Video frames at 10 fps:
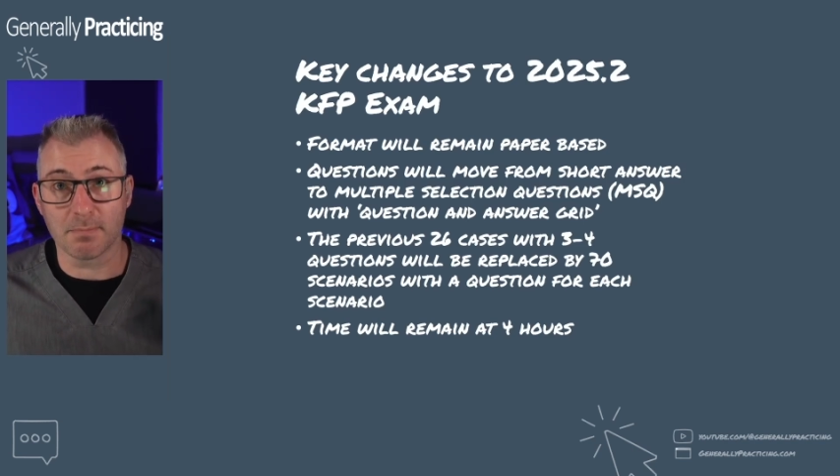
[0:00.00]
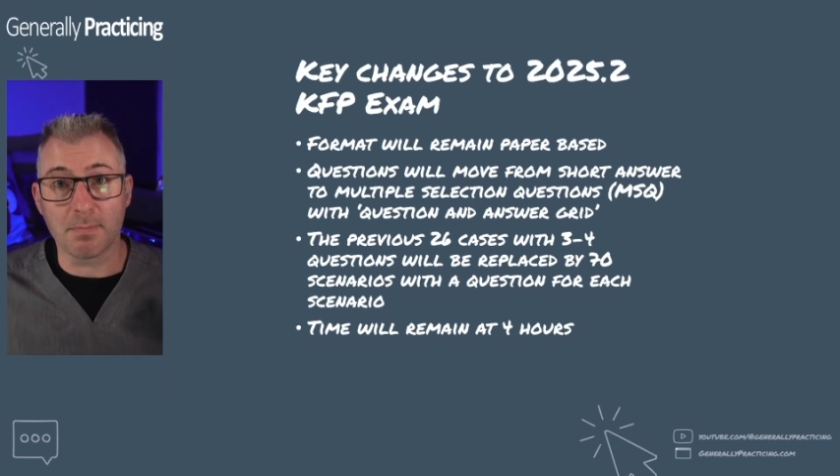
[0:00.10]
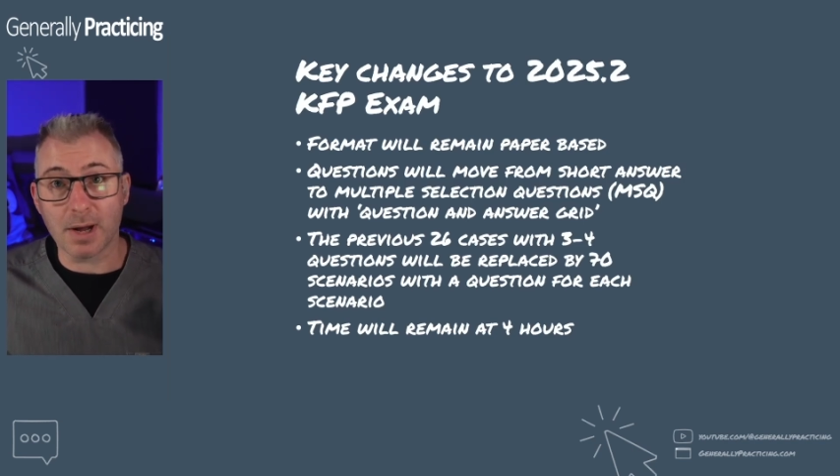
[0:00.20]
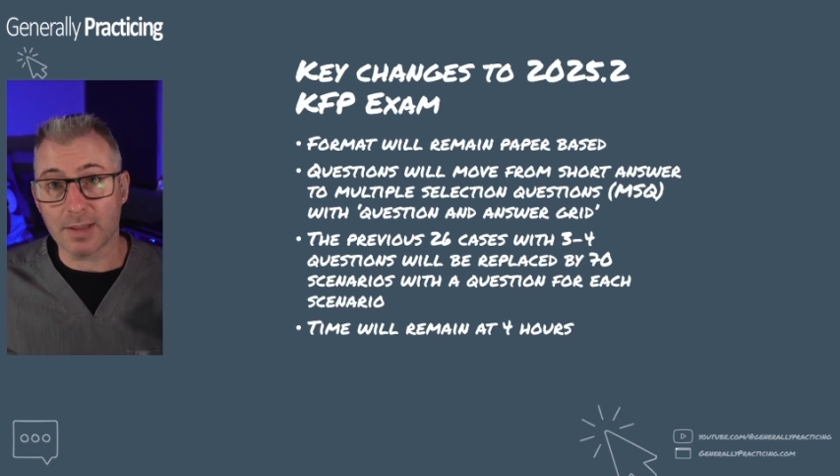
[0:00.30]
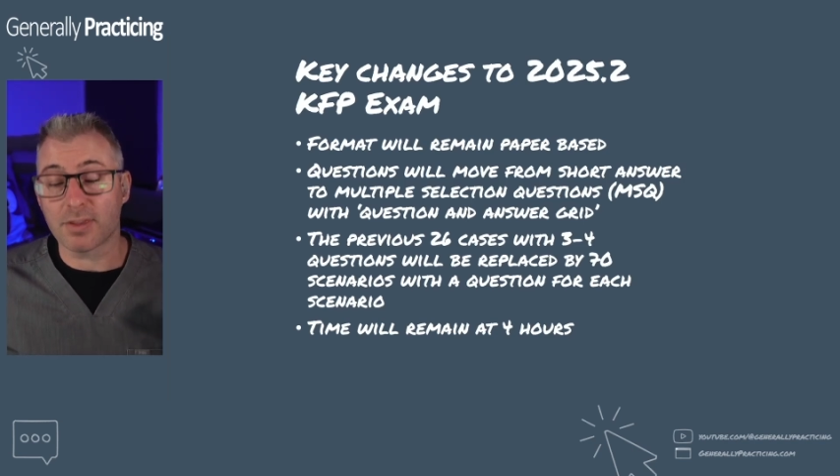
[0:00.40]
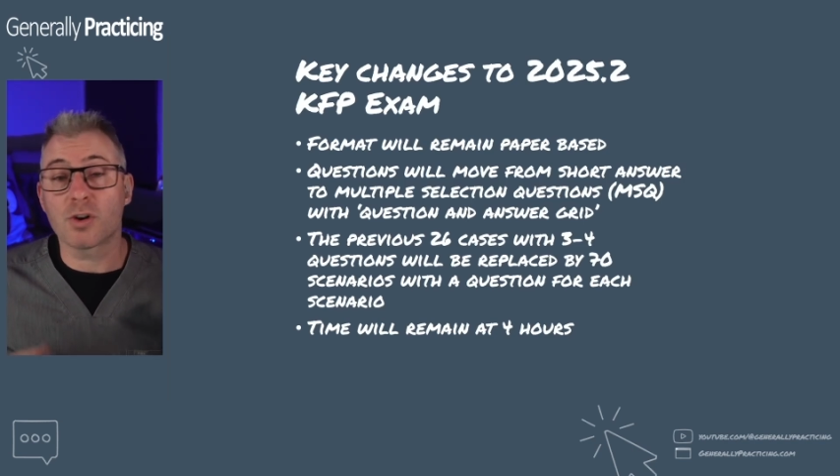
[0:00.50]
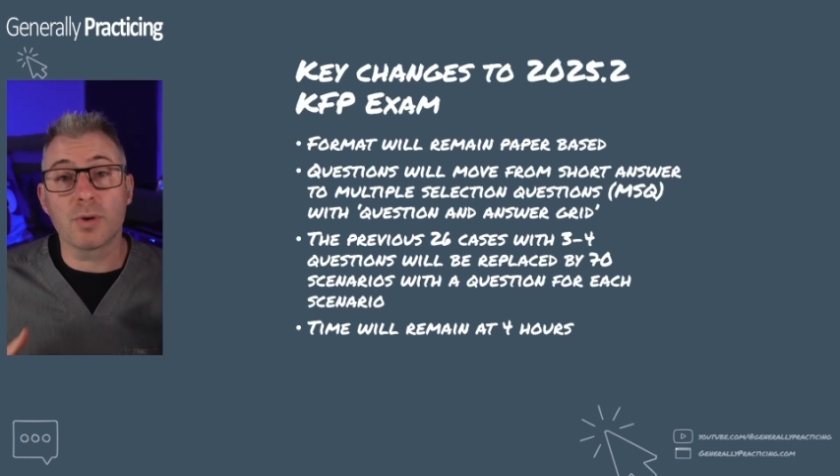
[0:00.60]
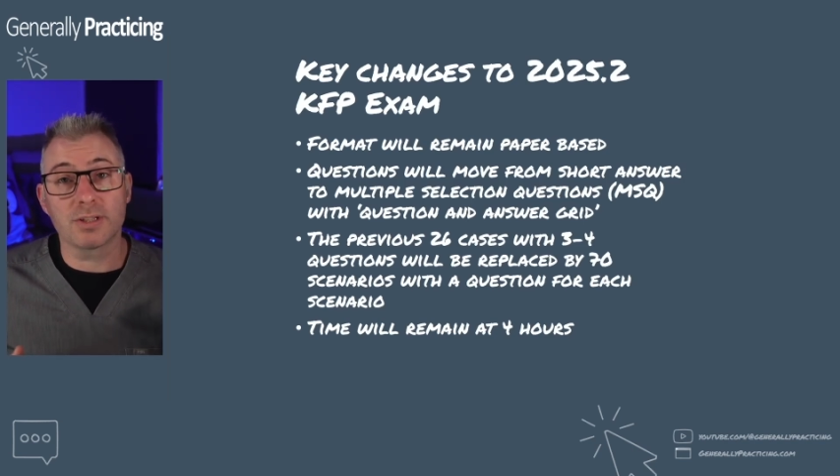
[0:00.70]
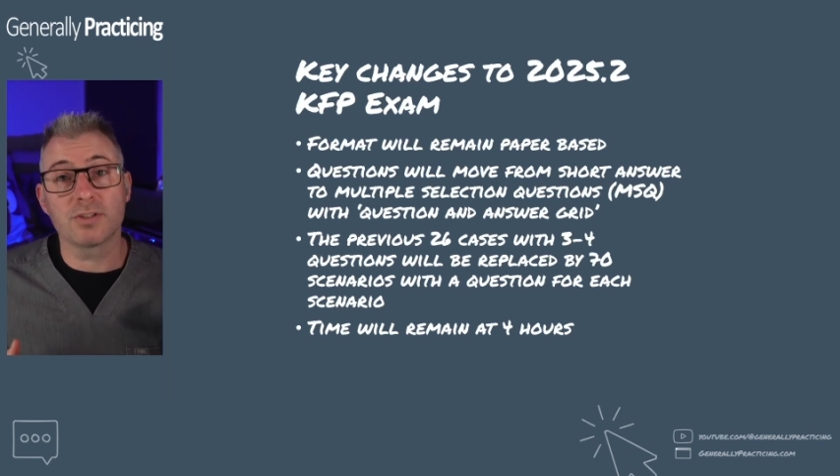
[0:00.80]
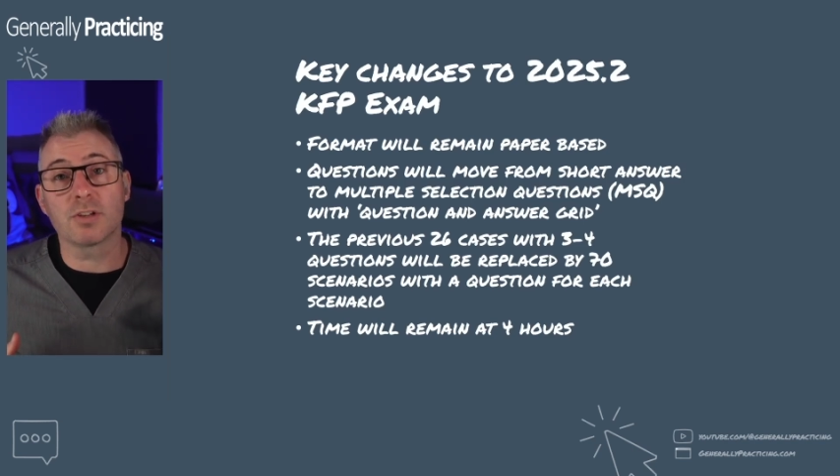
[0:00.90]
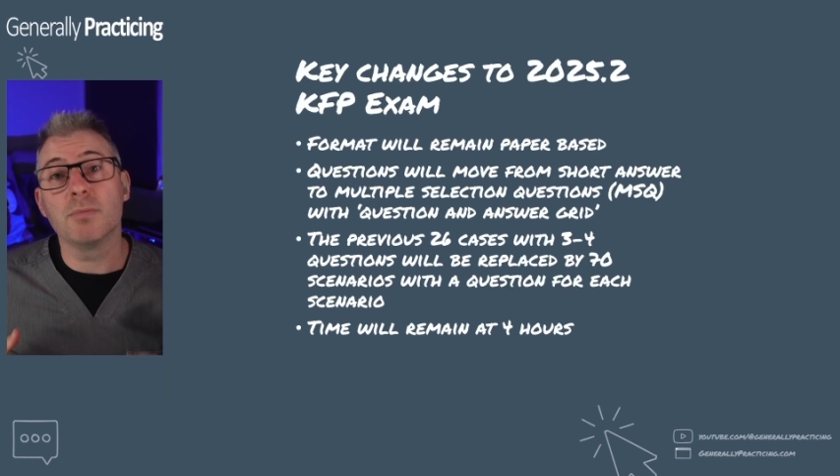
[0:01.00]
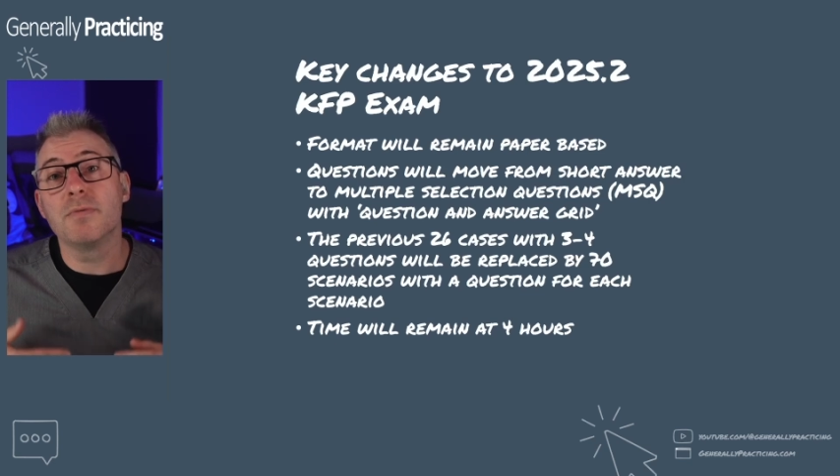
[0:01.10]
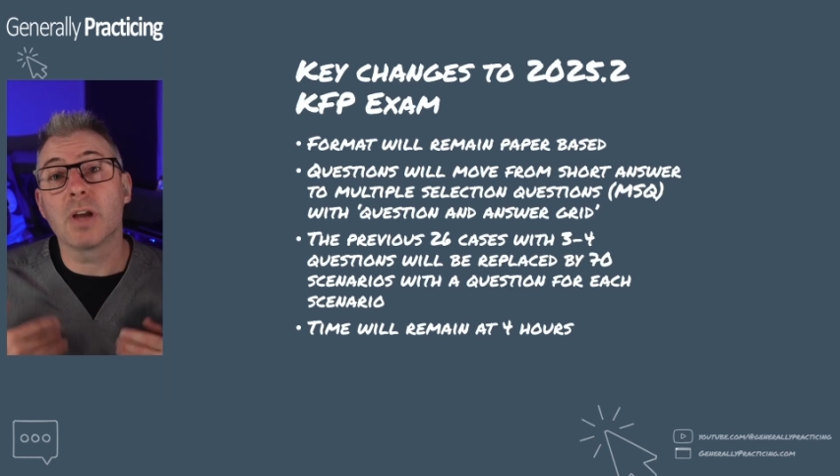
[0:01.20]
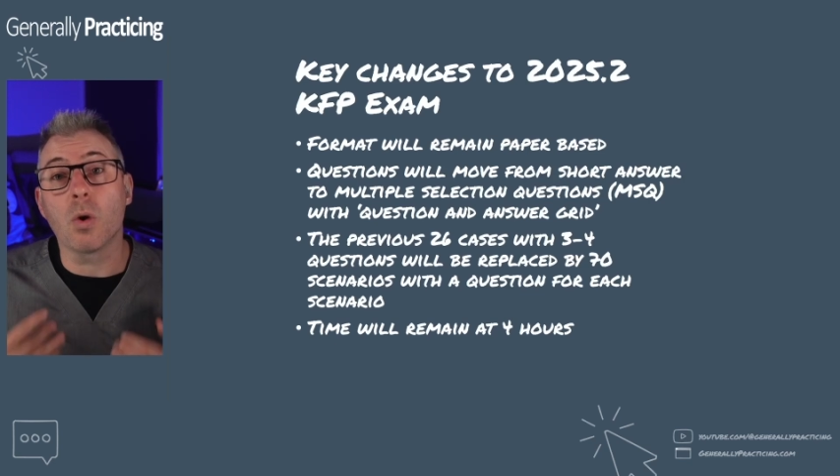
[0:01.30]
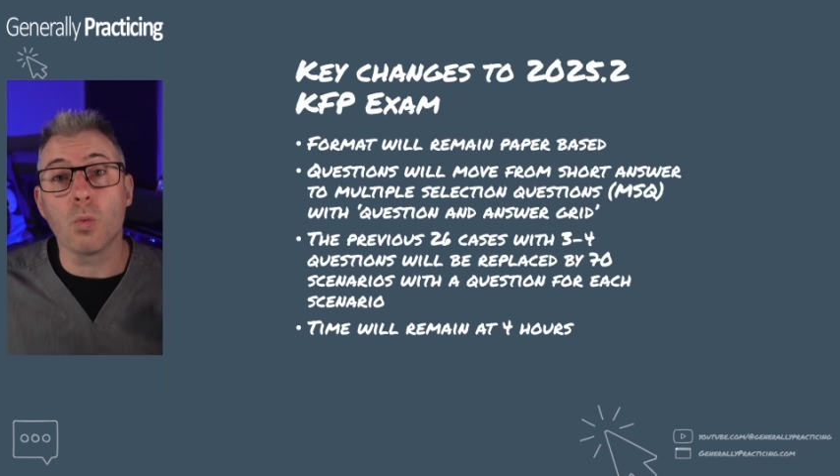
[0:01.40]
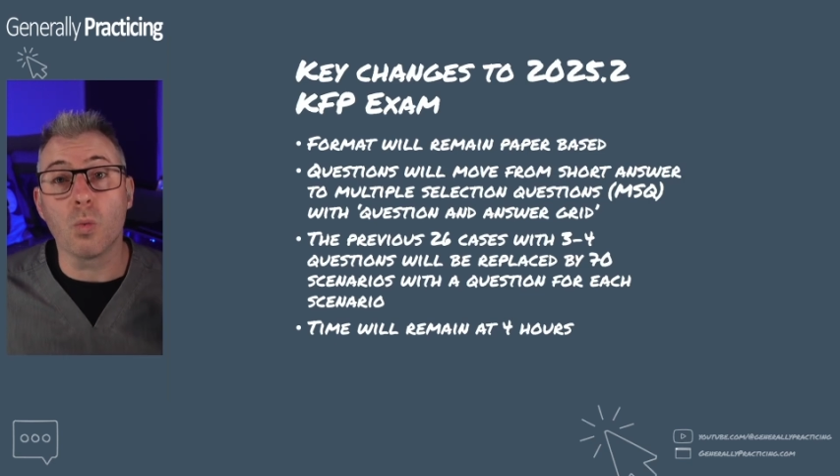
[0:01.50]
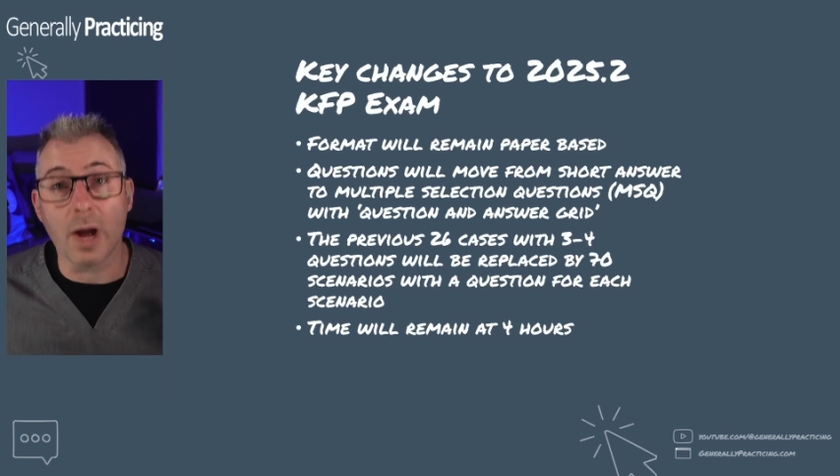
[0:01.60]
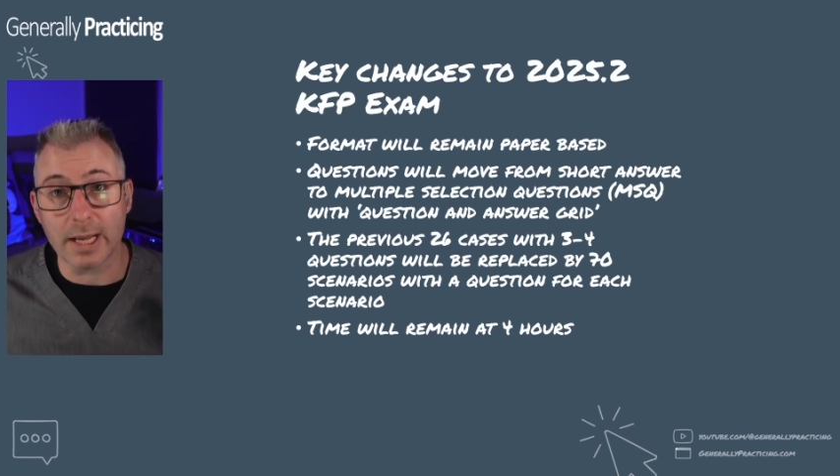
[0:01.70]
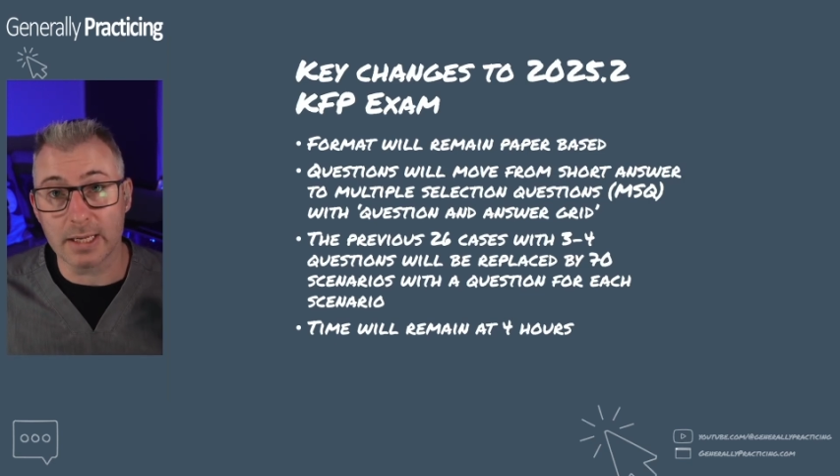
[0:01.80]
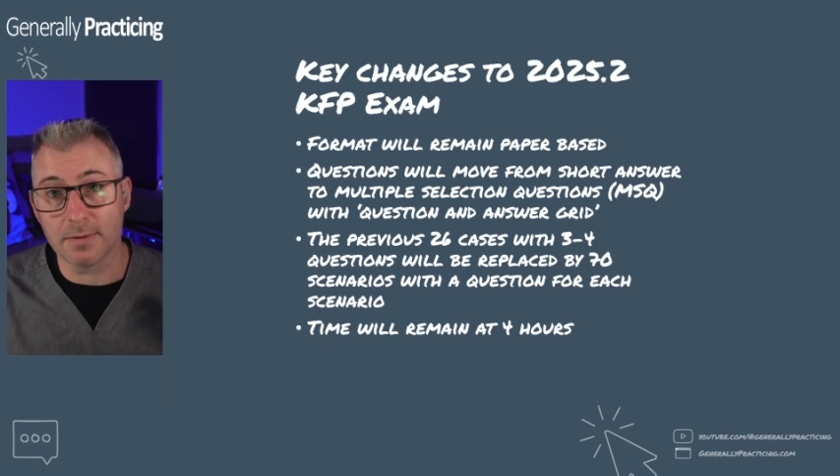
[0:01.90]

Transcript: but the questions are moving away